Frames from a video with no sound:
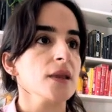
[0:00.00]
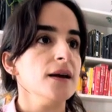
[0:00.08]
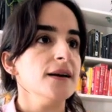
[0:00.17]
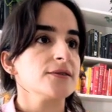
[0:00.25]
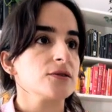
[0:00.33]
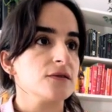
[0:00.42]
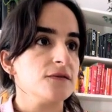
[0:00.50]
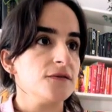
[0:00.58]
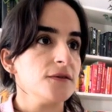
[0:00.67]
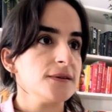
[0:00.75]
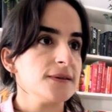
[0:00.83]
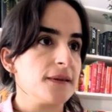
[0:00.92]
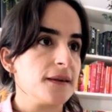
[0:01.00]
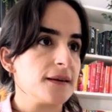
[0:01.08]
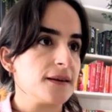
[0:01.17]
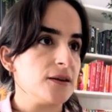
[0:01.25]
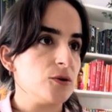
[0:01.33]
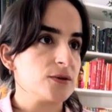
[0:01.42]
So the first thing
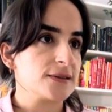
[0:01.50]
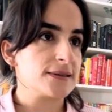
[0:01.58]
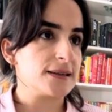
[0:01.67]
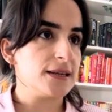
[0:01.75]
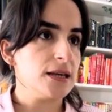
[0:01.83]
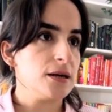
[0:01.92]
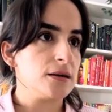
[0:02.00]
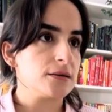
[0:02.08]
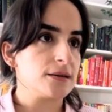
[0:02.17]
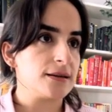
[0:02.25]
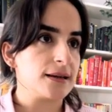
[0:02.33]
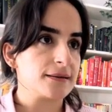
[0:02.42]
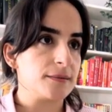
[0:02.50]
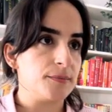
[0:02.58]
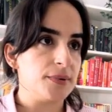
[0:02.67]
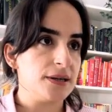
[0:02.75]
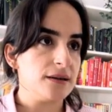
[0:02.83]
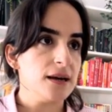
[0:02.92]
you see, the letter B,
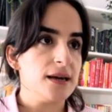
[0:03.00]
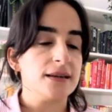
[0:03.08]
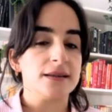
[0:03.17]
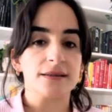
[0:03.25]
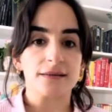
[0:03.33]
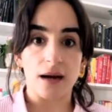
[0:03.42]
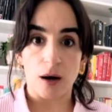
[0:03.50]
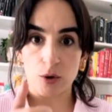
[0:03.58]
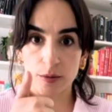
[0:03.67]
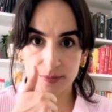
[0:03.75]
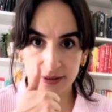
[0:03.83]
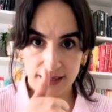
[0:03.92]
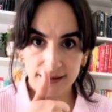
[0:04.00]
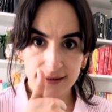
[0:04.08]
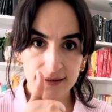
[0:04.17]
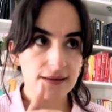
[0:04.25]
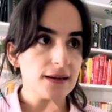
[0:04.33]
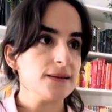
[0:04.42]
is our
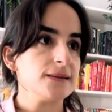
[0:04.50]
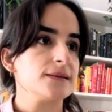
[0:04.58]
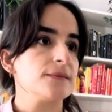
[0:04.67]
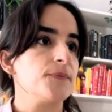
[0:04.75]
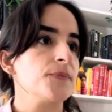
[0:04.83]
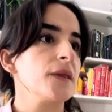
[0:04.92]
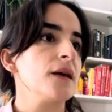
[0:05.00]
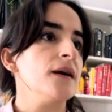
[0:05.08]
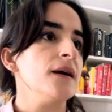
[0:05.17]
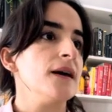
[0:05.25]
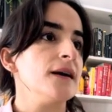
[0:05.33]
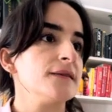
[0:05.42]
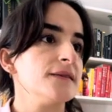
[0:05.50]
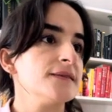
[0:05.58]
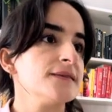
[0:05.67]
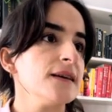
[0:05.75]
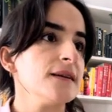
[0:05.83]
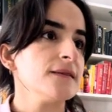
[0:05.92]
present tense, and the
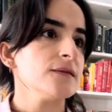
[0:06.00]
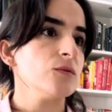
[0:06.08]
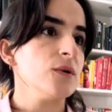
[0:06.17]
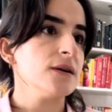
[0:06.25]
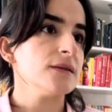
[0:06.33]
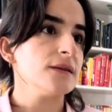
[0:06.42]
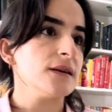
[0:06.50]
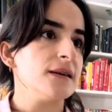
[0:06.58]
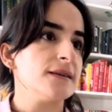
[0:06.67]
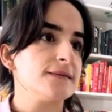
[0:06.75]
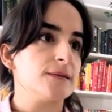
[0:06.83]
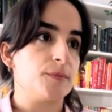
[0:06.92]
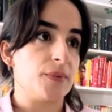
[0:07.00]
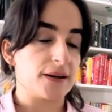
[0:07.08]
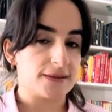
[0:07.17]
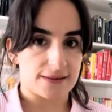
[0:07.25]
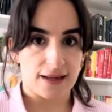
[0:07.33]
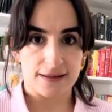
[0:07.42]
second one is the
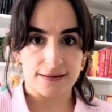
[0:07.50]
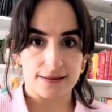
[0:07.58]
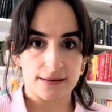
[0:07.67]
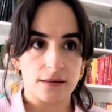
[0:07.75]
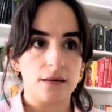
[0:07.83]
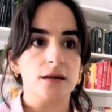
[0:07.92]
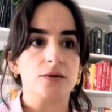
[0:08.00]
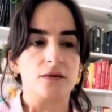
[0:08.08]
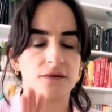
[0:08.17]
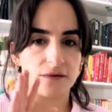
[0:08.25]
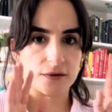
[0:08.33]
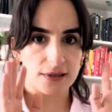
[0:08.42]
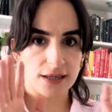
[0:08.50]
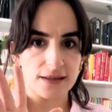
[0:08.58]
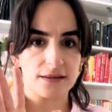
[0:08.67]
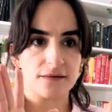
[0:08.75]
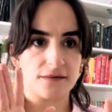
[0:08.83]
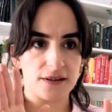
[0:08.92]
past tense. So for this
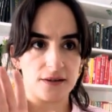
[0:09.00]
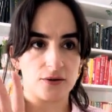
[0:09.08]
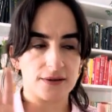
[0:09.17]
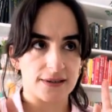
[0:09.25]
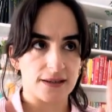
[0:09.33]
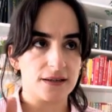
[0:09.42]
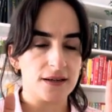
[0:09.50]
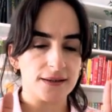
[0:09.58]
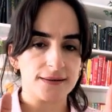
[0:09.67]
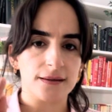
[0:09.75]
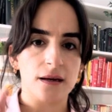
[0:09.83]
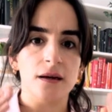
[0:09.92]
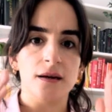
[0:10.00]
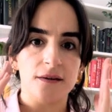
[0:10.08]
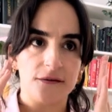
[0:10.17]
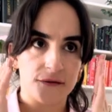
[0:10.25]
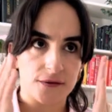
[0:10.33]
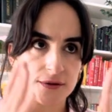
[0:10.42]
video series,
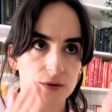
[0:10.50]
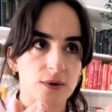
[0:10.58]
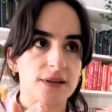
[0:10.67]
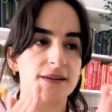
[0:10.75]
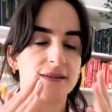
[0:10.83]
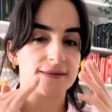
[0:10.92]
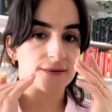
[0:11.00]
first one is